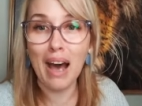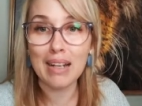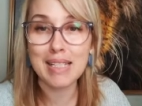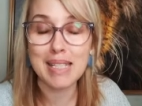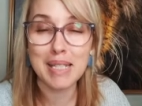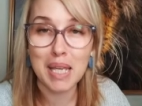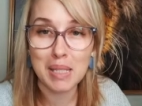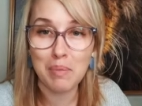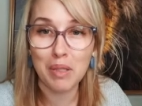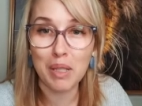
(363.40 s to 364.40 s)
The heart is
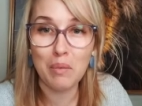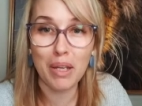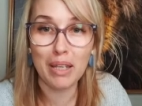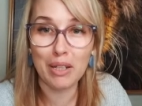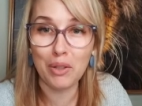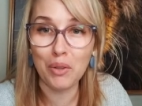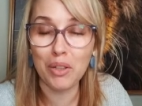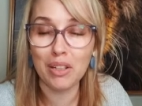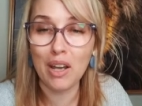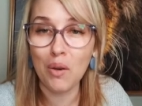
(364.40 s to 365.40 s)
desperately wicked.
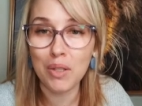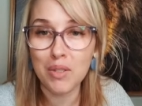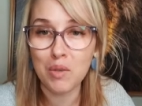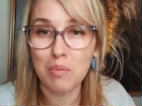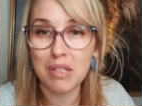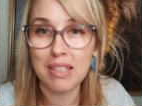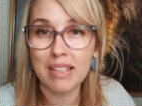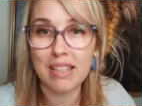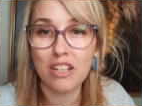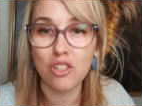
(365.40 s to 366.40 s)
Who can know it? Scripture
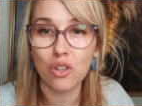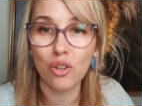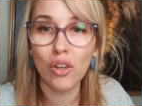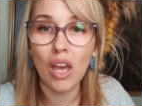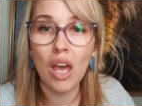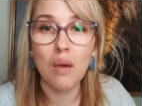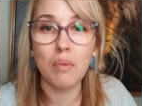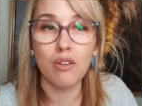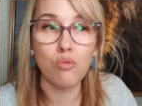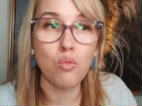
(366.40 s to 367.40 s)
says that too.
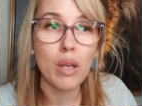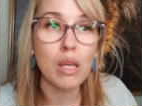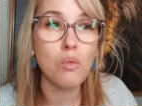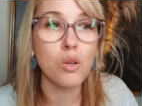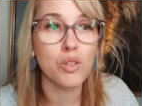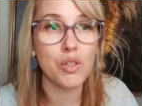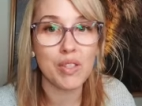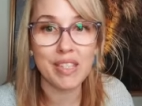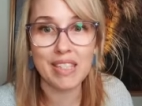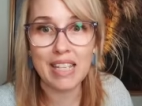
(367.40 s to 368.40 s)
But if we want
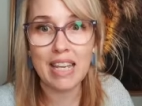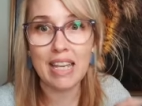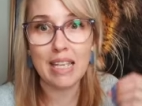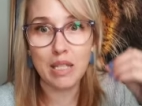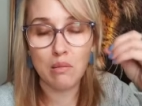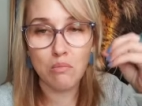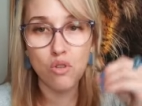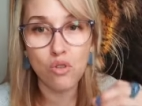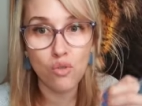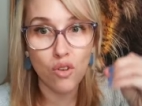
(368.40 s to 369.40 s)
to see the
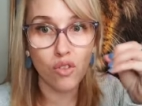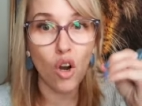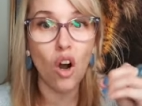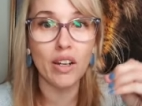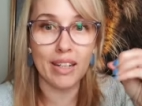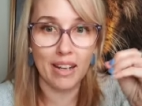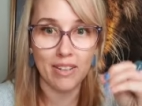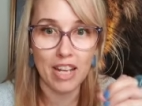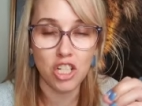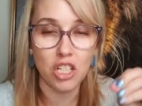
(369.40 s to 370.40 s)
move of God
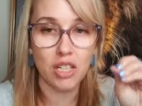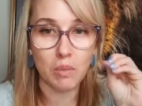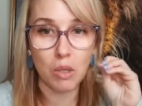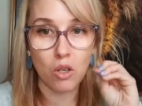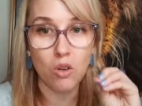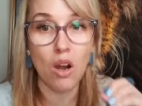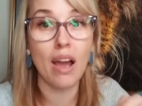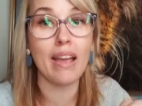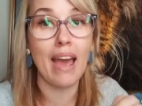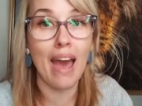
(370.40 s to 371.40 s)
in our nation, let's be
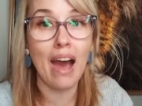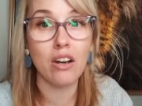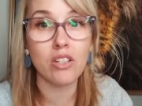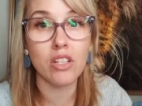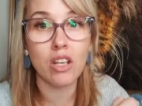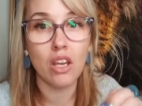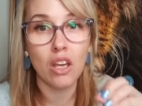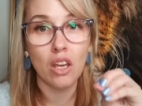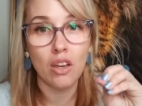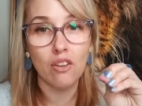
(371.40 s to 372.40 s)
crying out